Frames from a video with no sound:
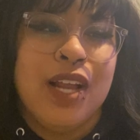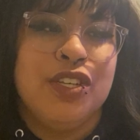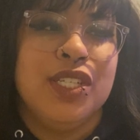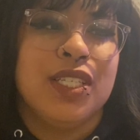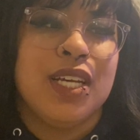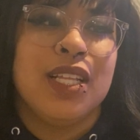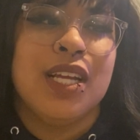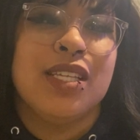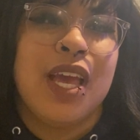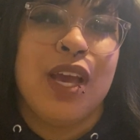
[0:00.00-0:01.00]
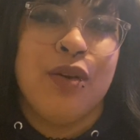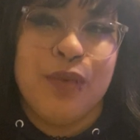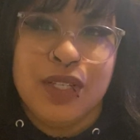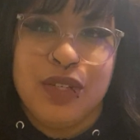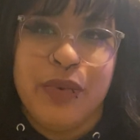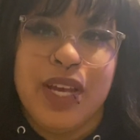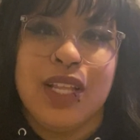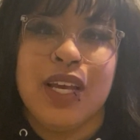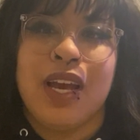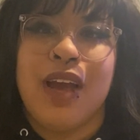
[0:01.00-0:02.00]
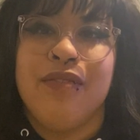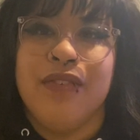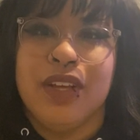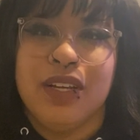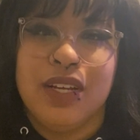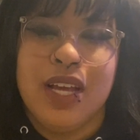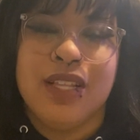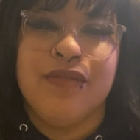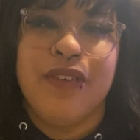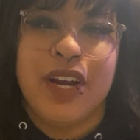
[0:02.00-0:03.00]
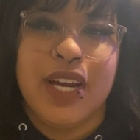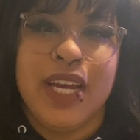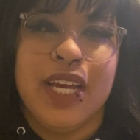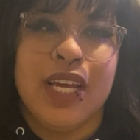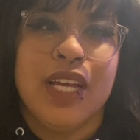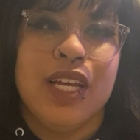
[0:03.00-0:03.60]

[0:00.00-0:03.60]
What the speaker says: And she's like, let's hang out once a week. Like, I feel it's very,